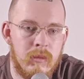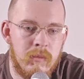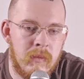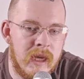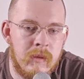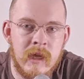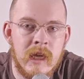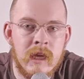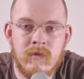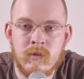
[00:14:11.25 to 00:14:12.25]
maybe
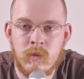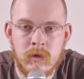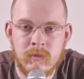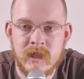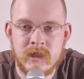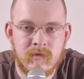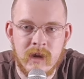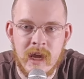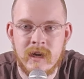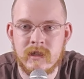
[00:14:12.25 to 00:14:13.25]
even want me to
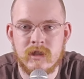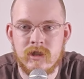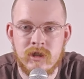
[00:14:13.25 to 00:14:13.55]
react